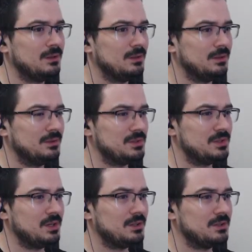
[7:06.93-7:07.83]
in this
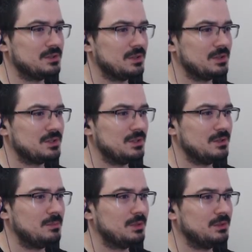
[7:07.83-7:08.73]
darkness actually,
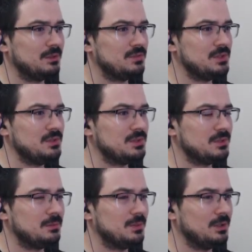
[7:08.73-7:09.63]
but I've seen
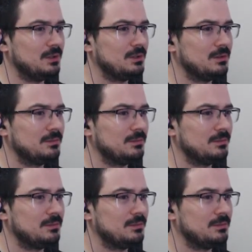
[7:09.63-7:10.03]
some like...